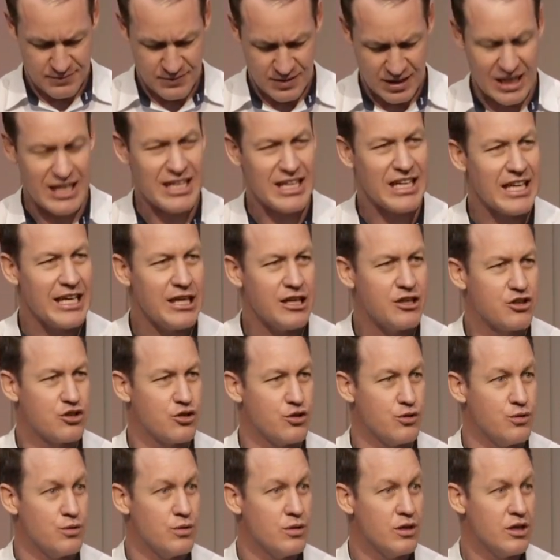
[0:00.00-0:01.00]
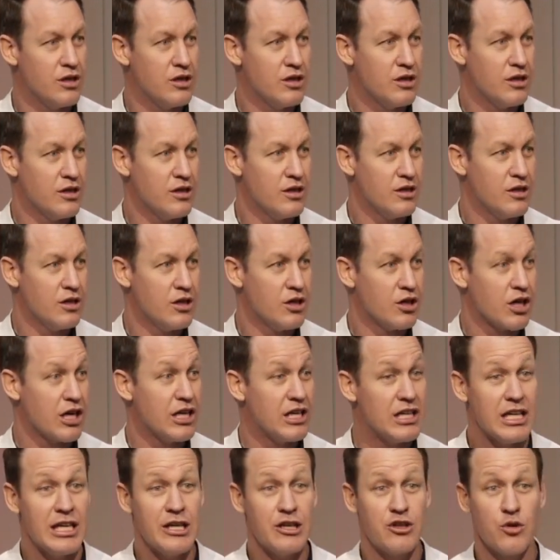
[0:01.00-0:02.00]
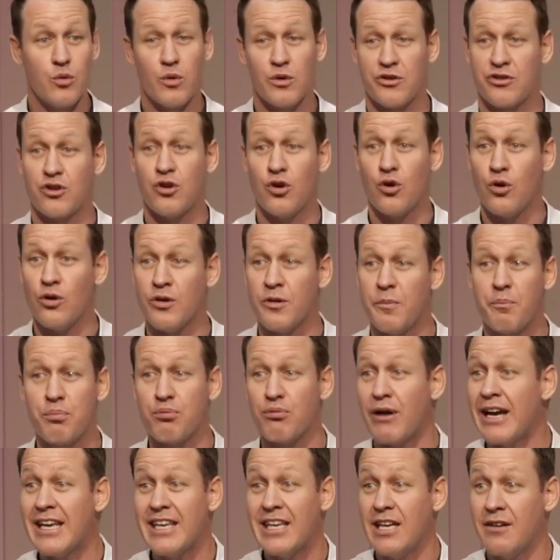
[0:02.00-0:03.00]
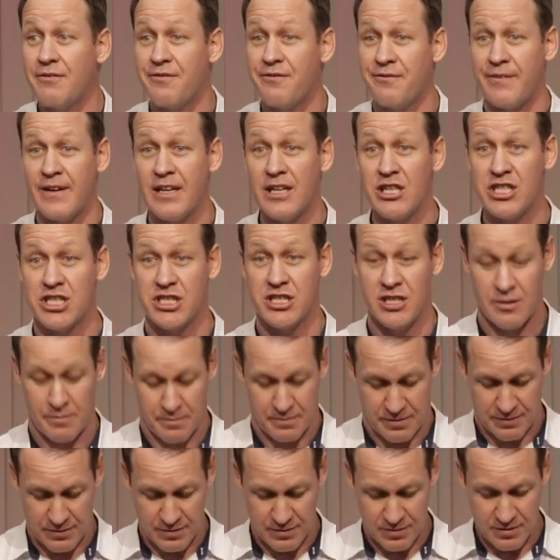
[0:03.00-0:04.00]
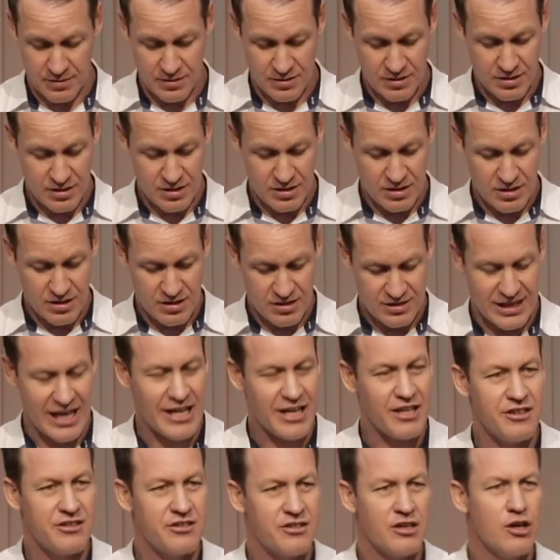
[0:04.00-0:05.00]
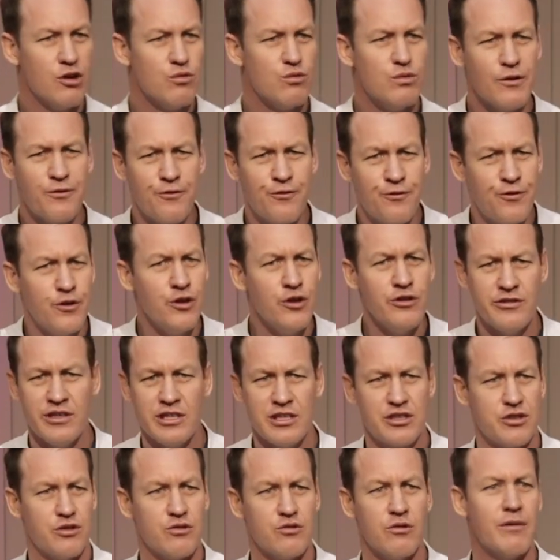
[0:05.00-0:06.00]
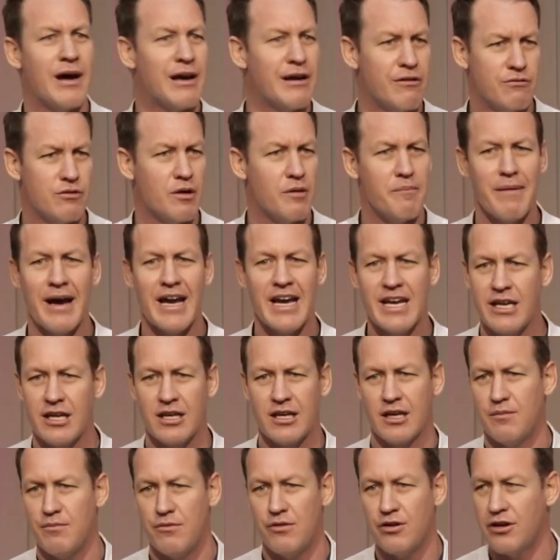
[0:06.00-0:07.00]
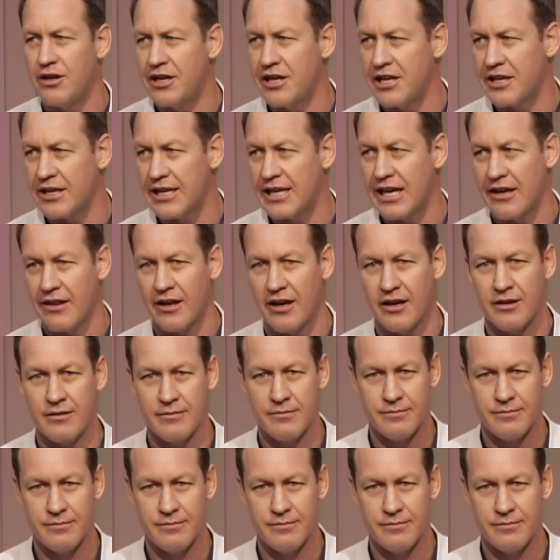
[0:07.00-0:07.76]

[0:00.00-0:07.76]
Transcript: can lead to what's called breaking fellowship. That is, refusing to remain in community together.